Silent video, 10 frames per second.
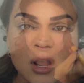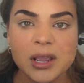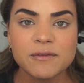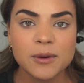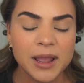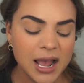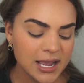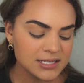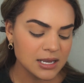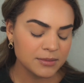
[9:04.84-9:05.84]
Okay, for my
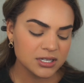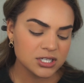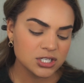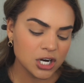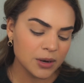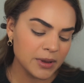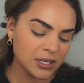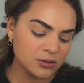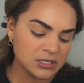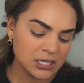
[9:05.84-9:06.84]
eyes, I'm gonna start by
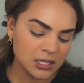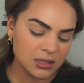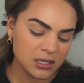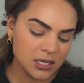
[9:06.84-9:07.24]
using